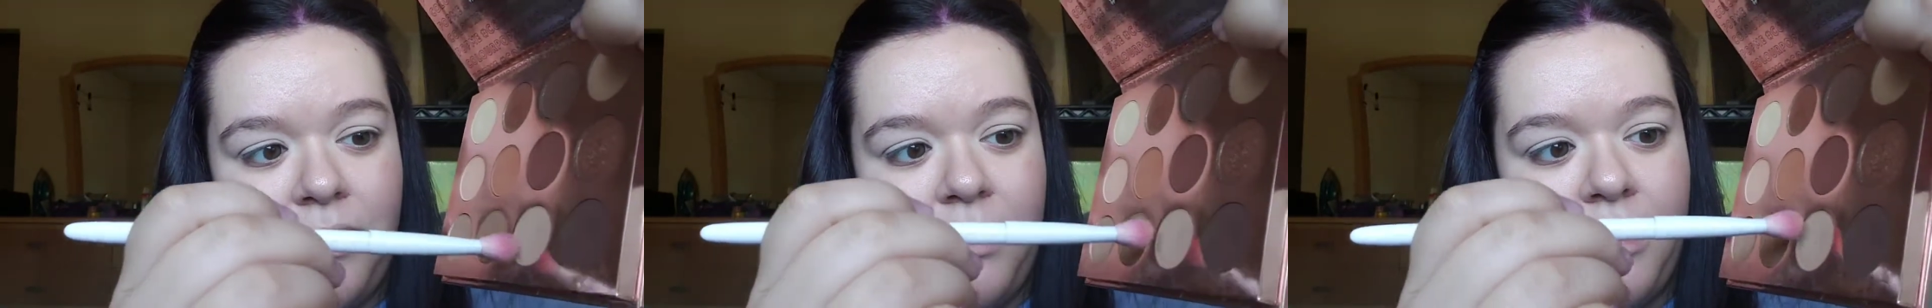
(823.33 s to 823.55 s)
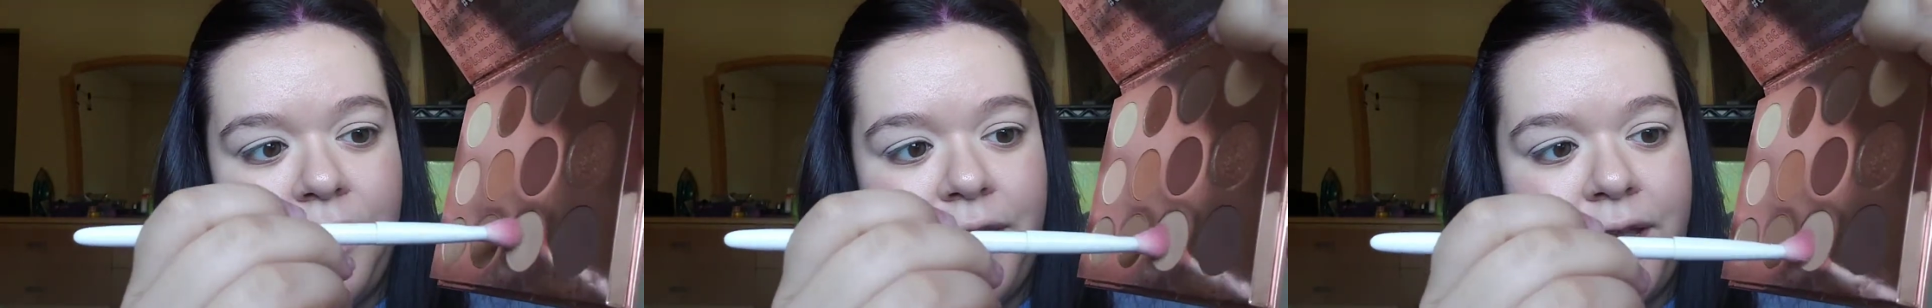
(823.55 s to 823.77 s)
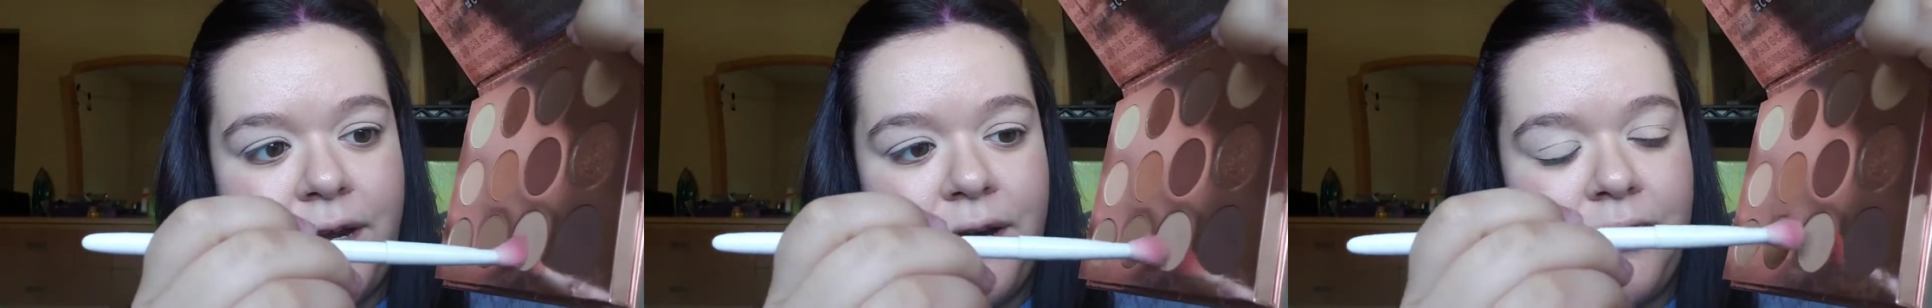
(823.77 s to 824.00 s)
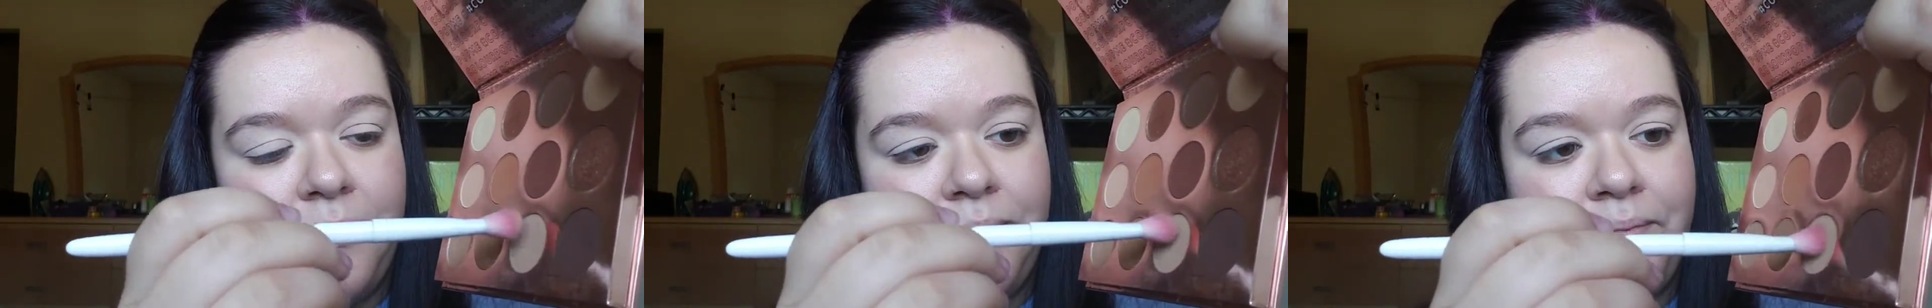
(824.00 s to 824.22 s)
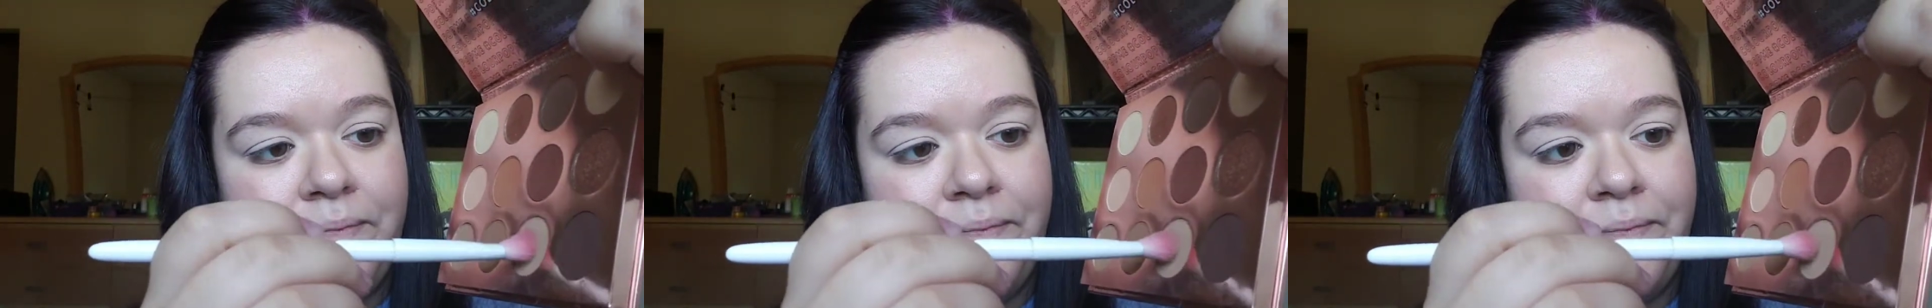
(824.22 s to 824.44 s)
on
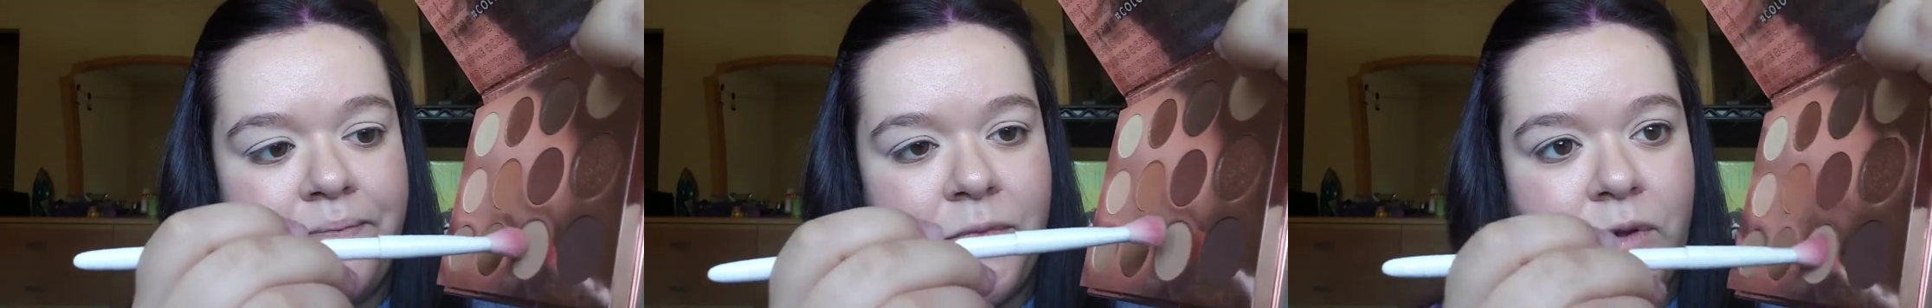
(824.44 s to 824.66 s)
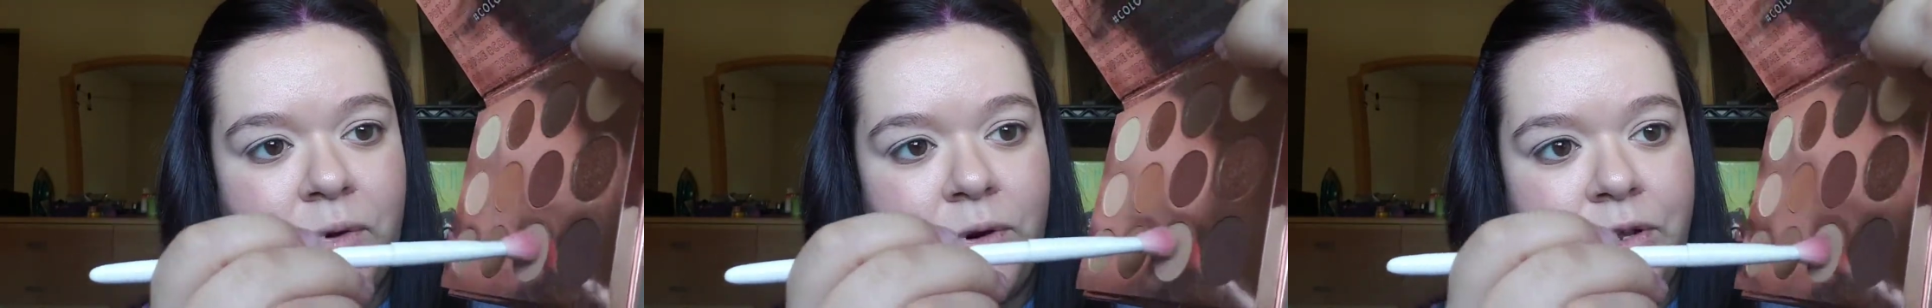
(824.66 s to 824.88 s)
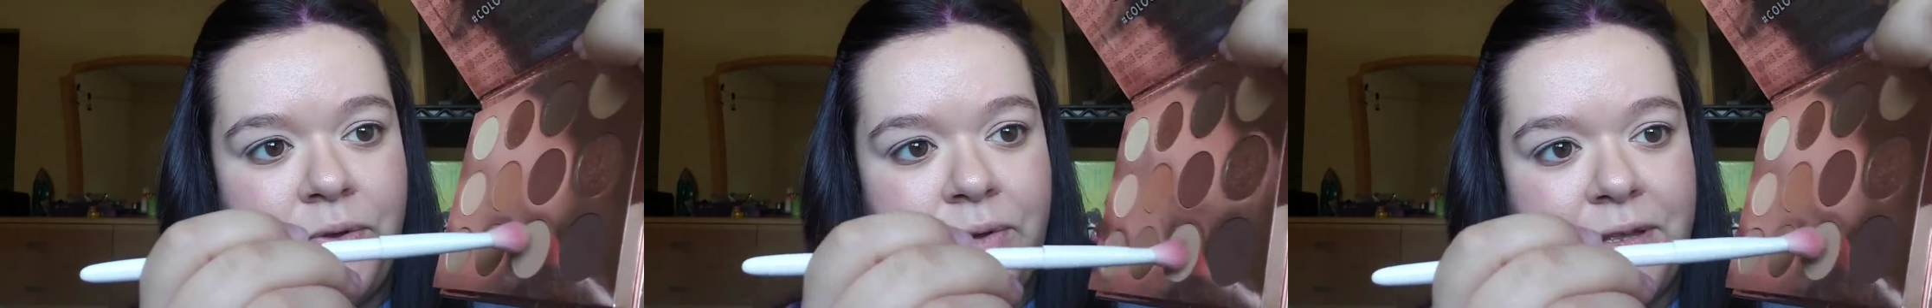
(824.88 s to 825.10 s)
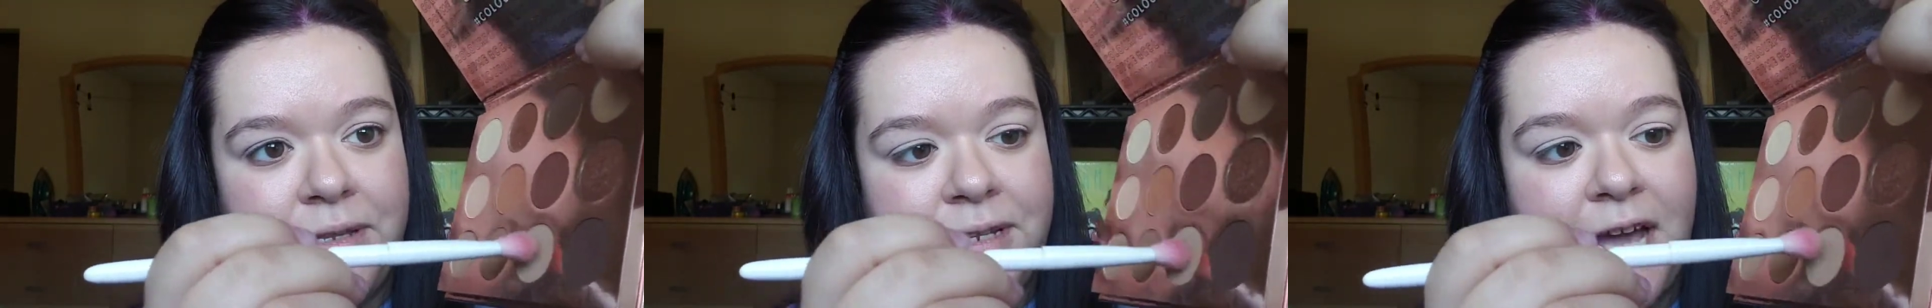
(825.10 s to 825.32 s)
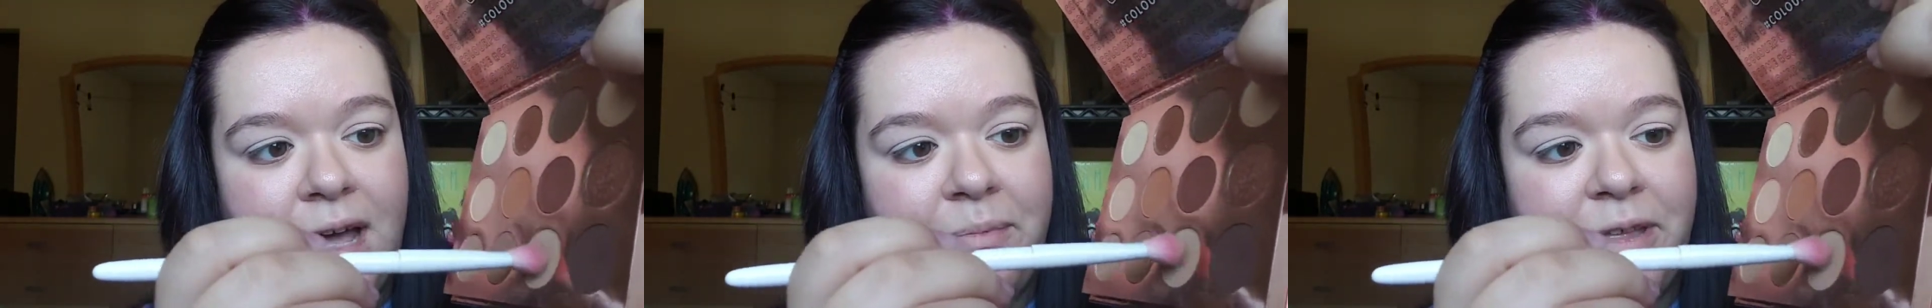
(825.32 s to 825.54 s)
there, or you can
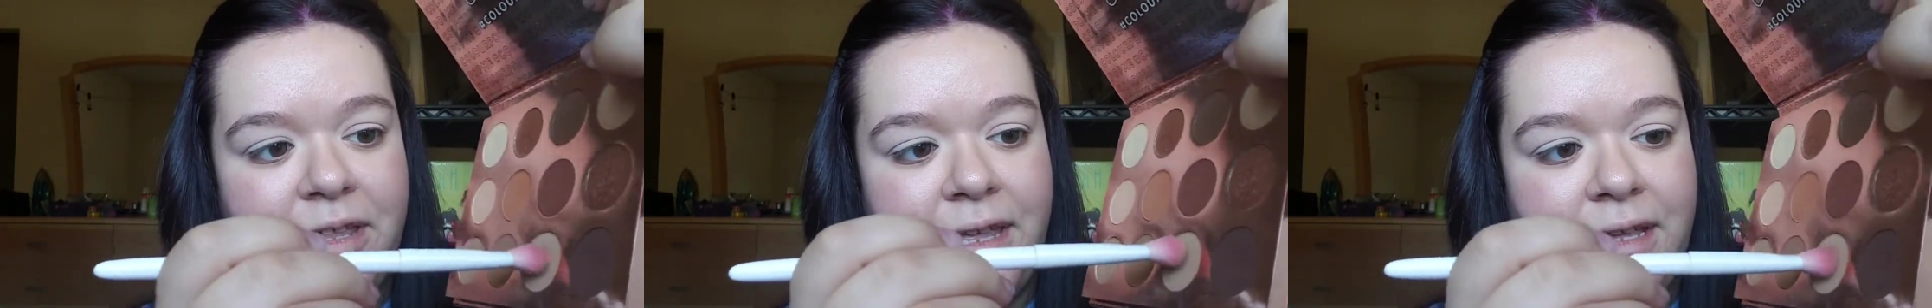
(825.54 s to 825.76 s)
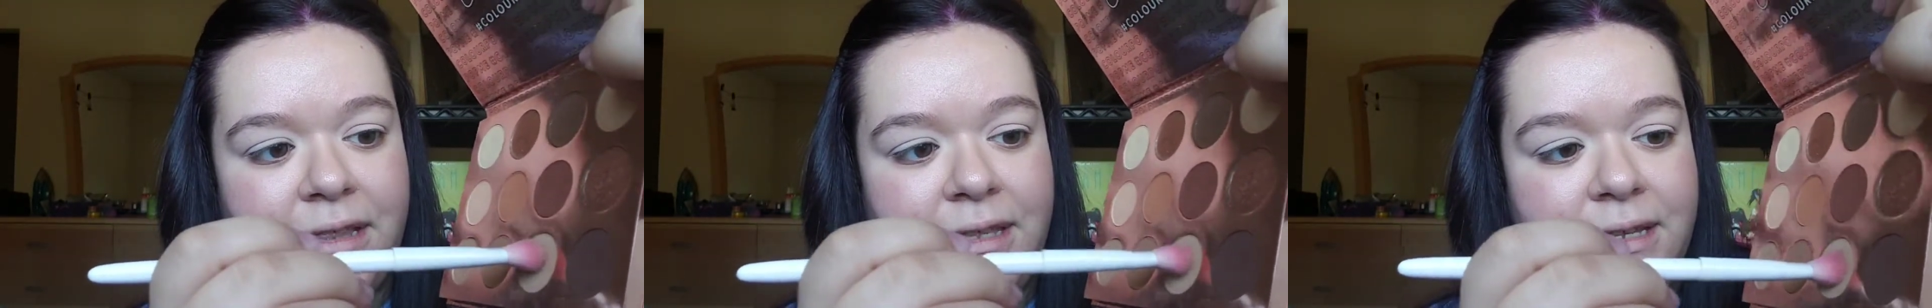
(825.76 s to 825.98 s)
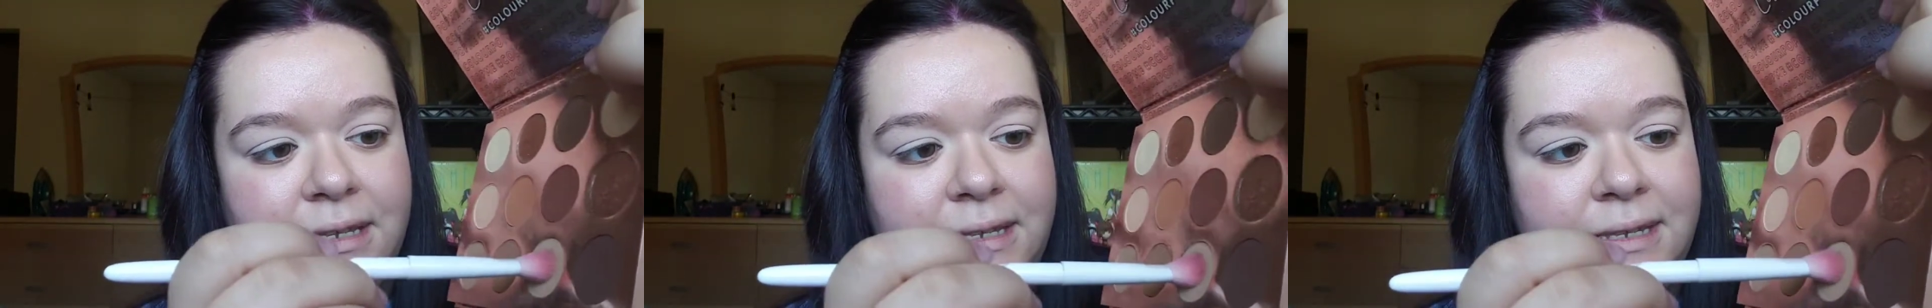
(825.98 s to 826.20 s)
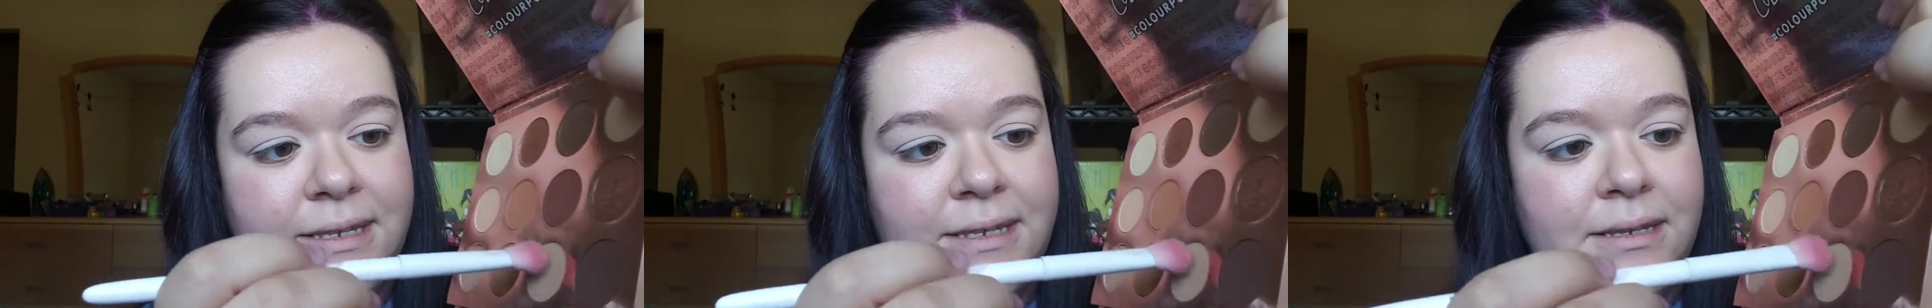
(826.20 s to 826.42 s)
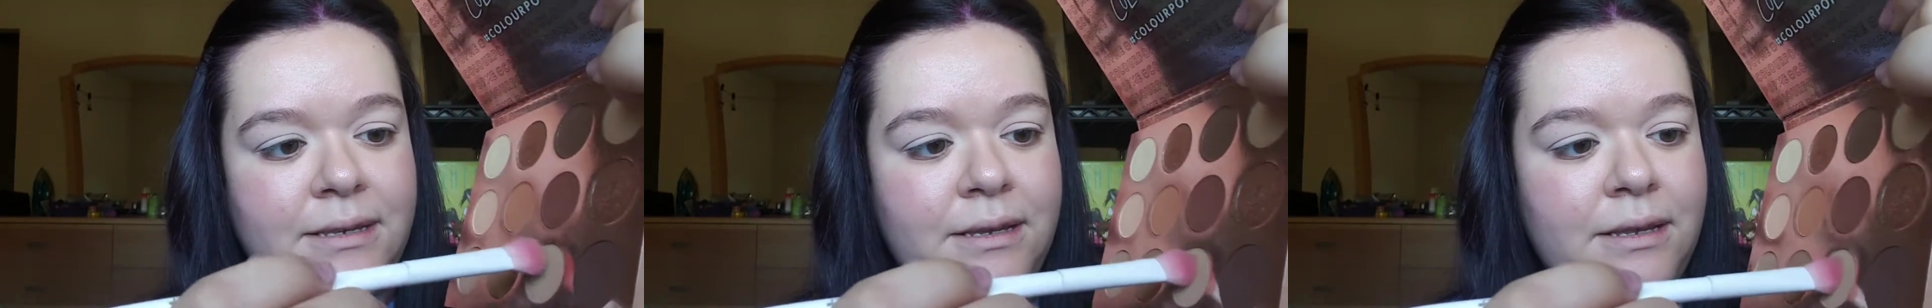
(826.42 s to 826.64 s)
tap it like
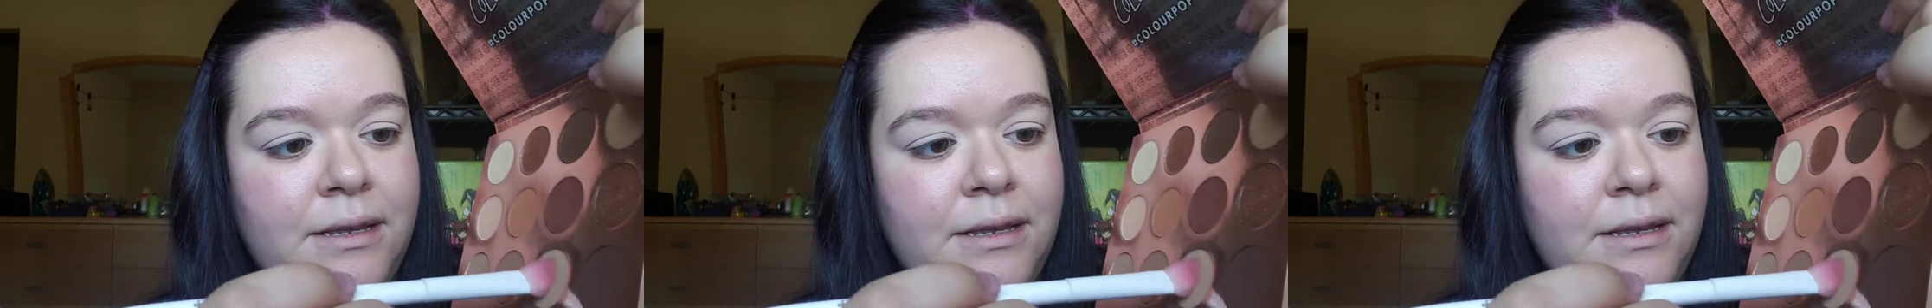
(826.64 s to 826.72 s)
this